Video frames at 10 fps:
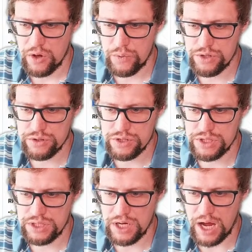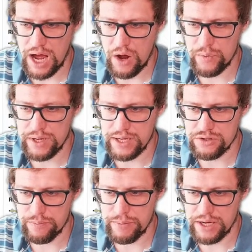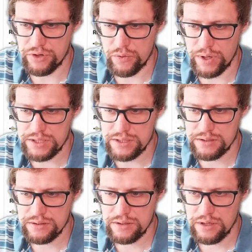we should see how we can actually make a request.